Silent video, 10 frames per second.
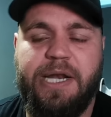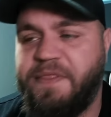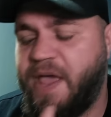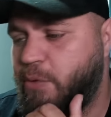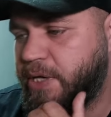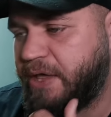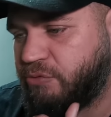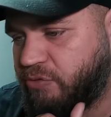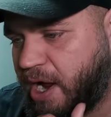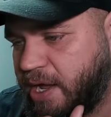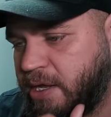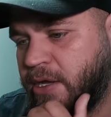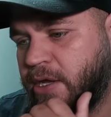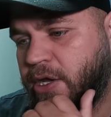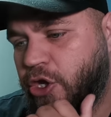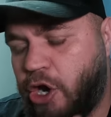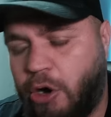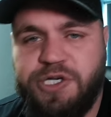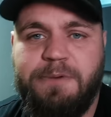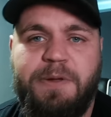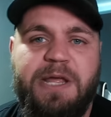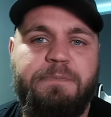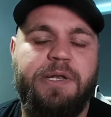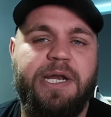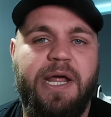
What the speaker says: And they will get the right coaching people in.